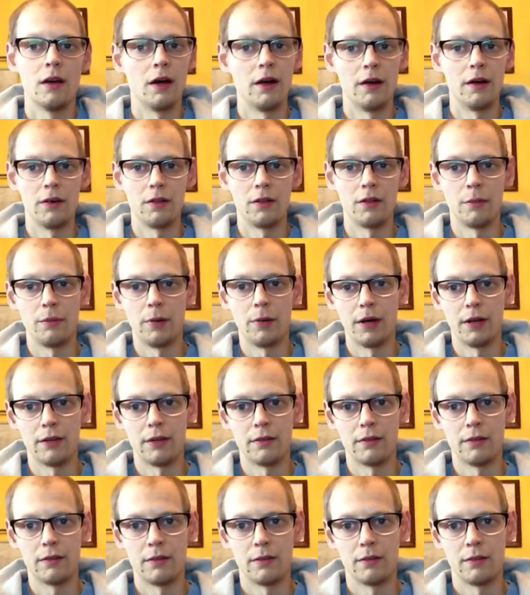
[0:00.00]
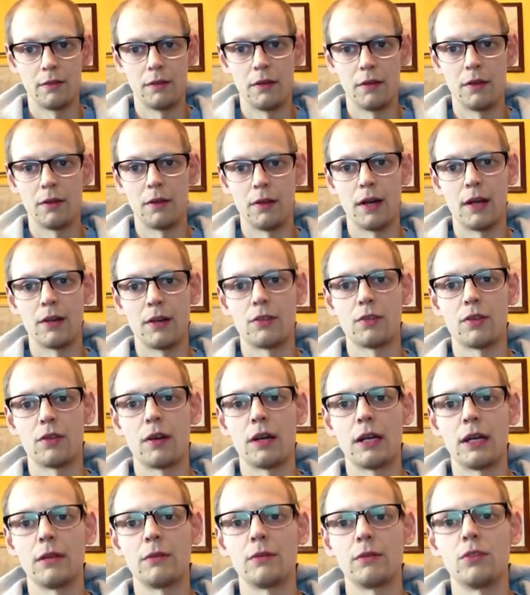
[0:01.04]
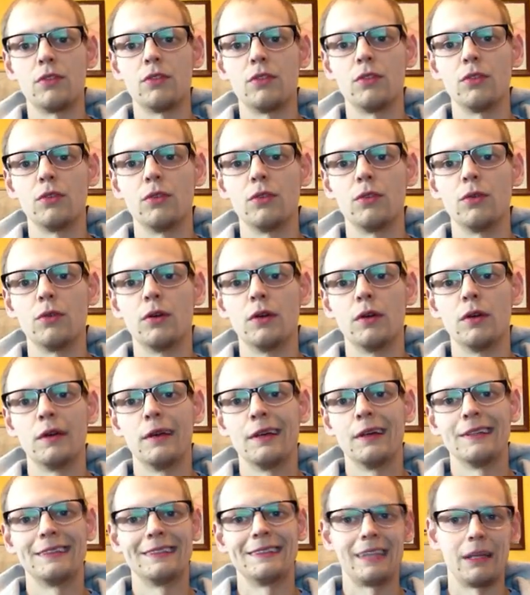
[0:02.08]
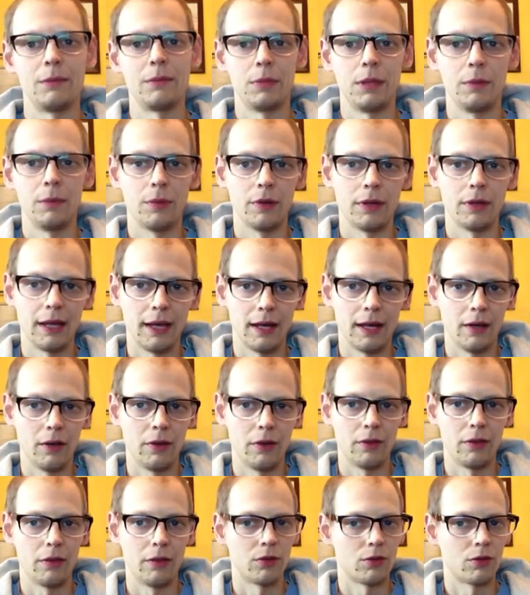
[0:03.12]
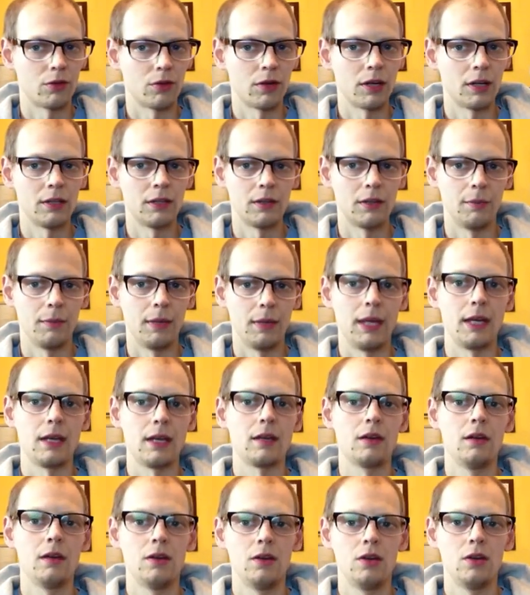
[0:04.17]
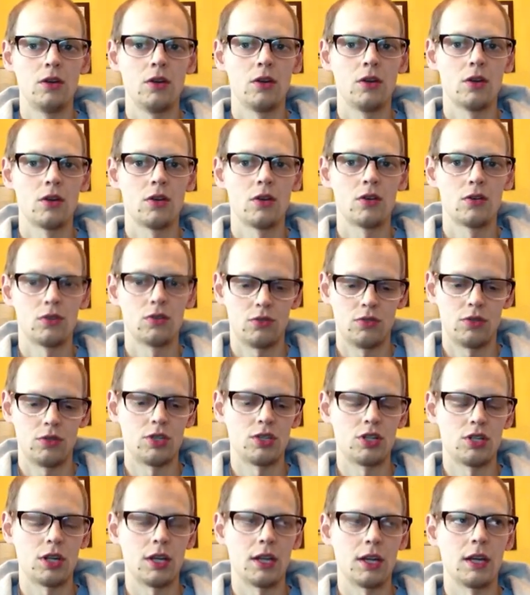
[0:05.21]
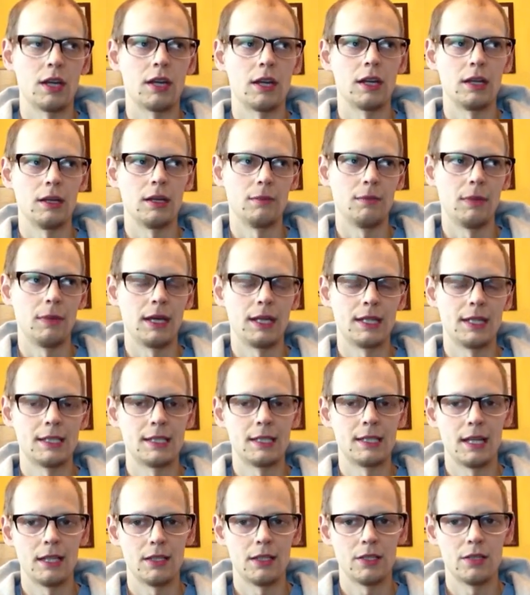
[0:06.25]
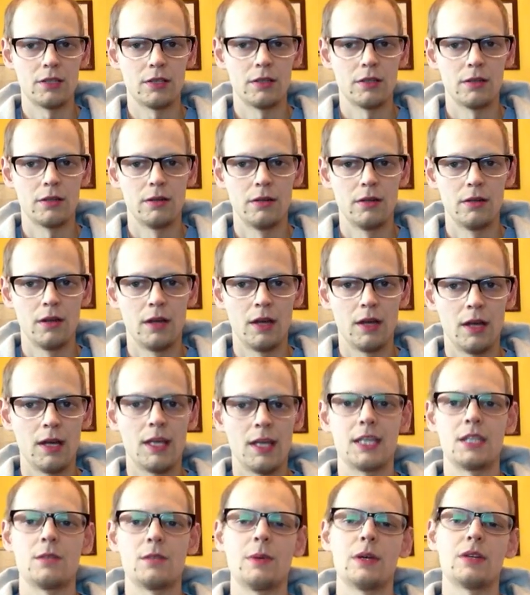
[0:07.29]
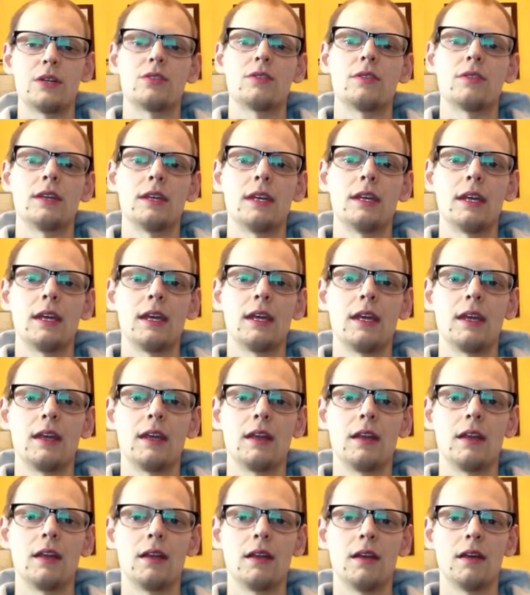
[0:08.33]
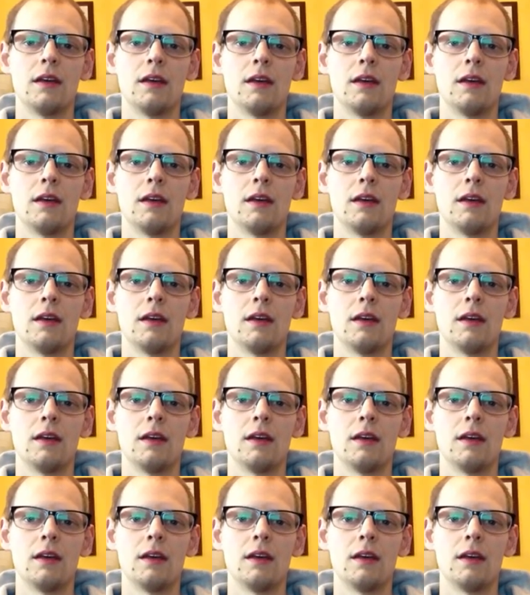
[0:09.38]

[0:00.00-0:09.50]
under the bus. They're not trying to send people to hell. They're trying to make Christianity make sense, especially in